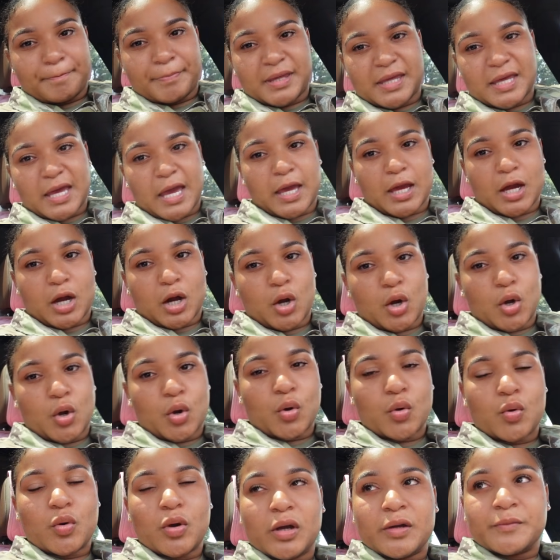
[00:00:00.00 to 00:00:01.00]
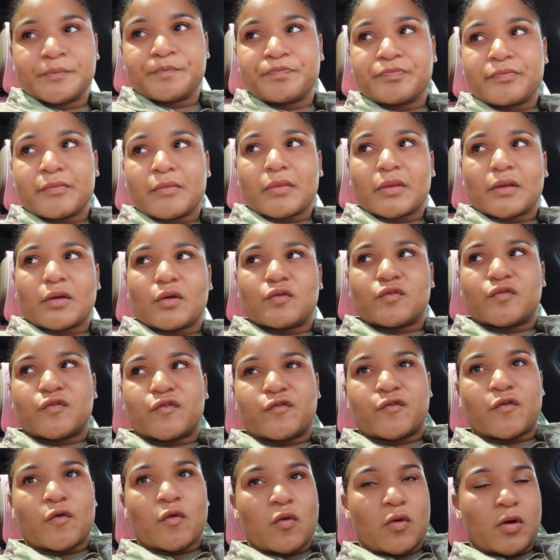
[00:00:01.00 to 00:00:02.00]
PAO
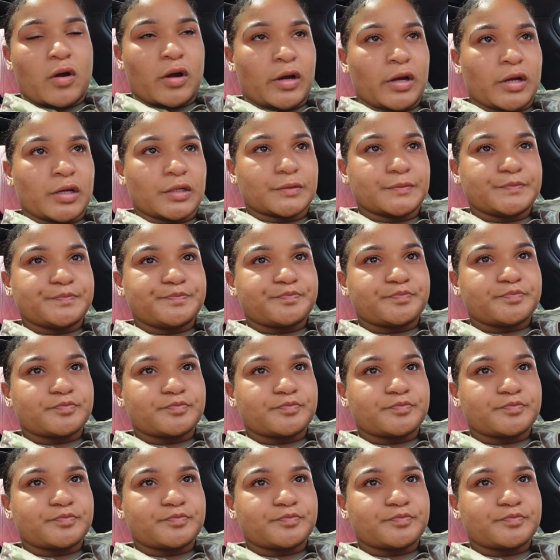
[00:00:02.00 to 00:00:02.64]
for,